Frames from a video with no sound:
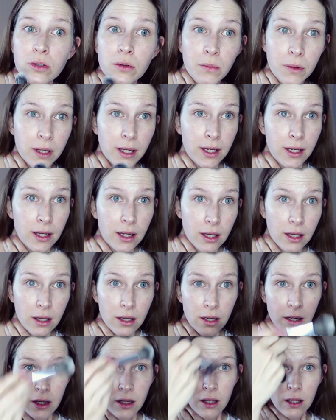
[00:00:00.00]
to me.
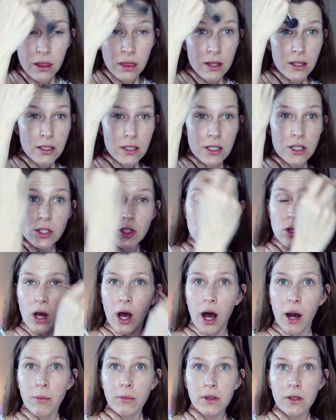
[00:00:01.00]

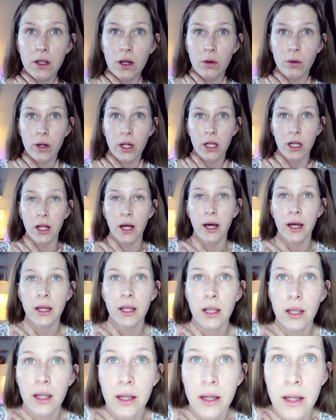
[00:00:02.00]
I'm glowing
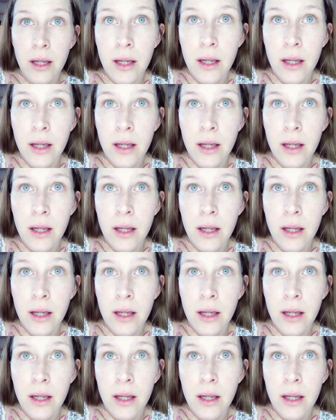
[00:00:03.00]
like